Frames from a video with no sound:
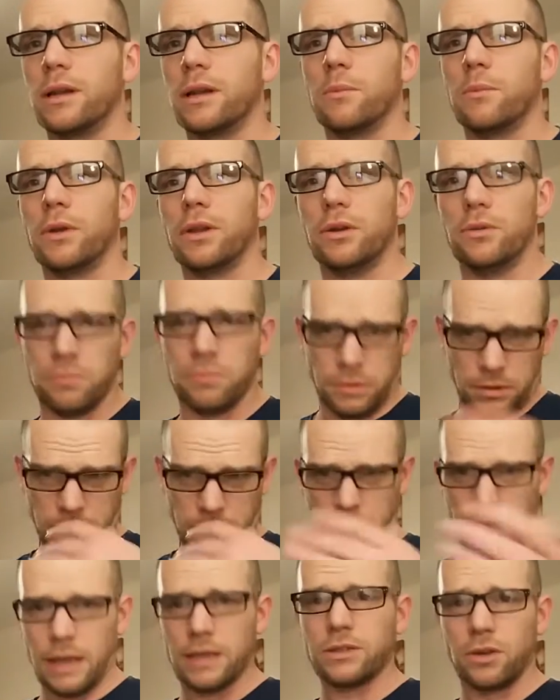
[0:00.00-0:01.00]
And then when you
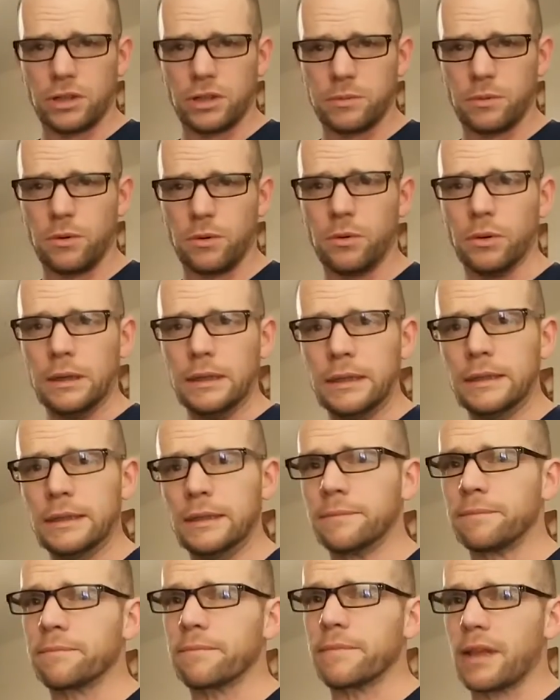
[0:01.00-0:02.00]
get into hospital
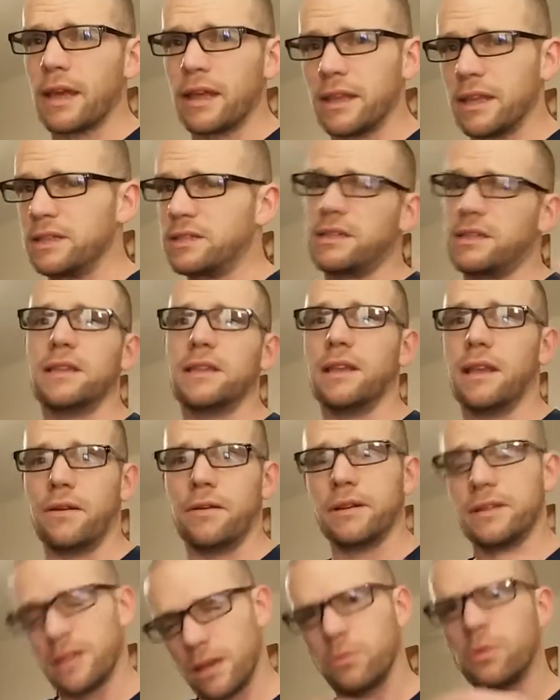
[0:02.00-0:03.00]
and they sit
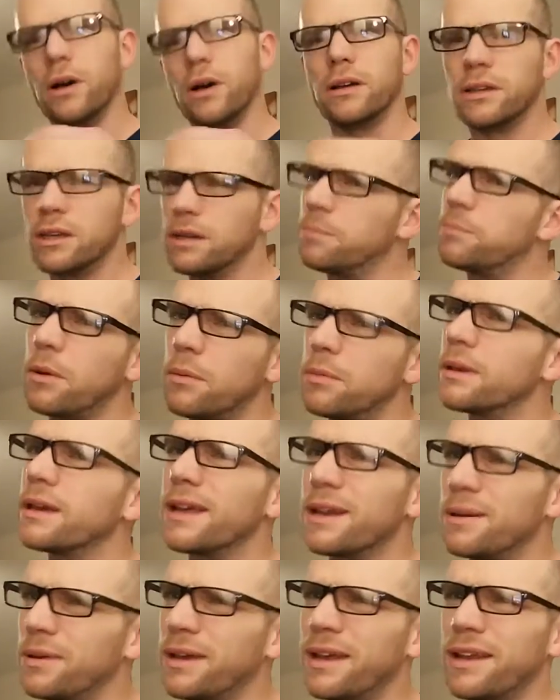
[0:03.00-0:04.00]
there and say, well, you're probably
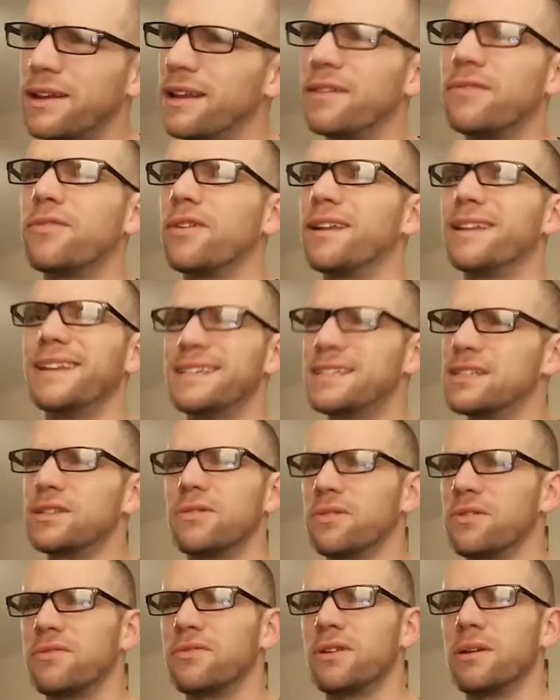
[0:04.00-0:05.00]
going to be in here for at least
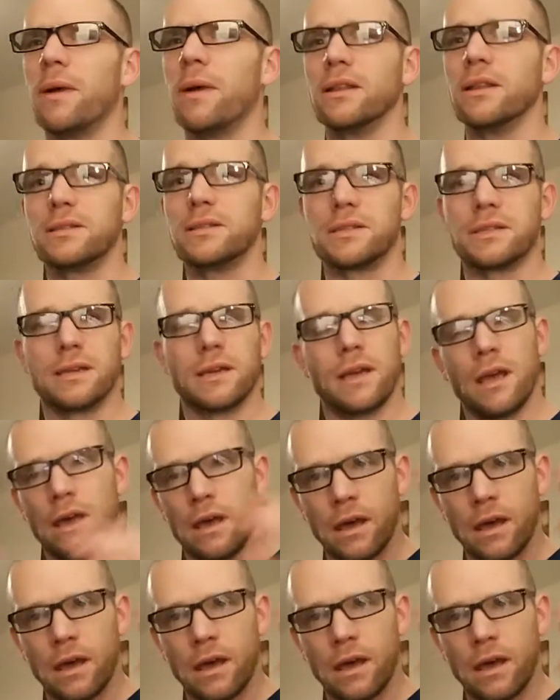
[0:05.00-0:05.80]
2 or 3 months,